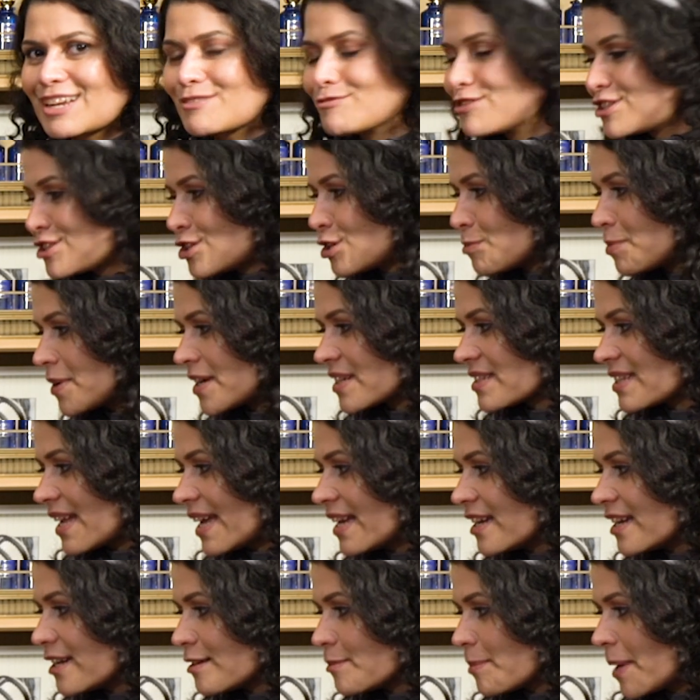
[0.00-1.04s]
I'm super
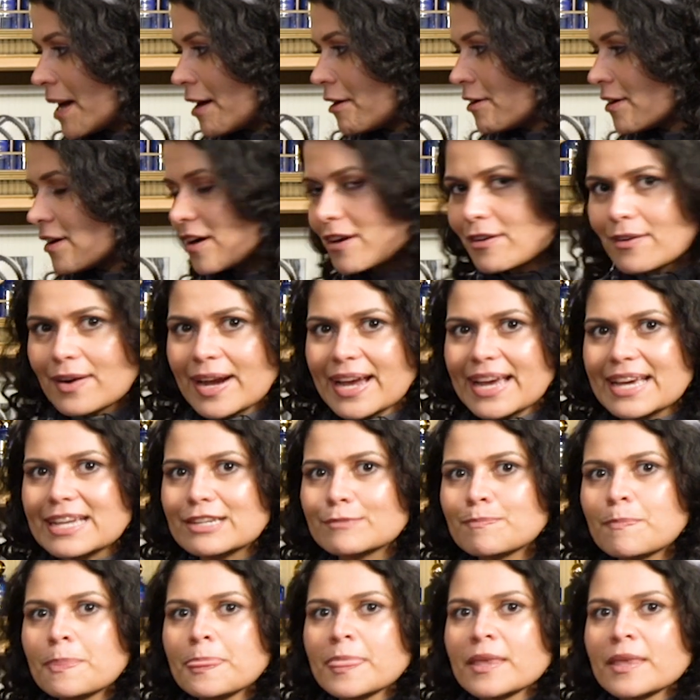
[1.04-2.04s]
excited about. All right.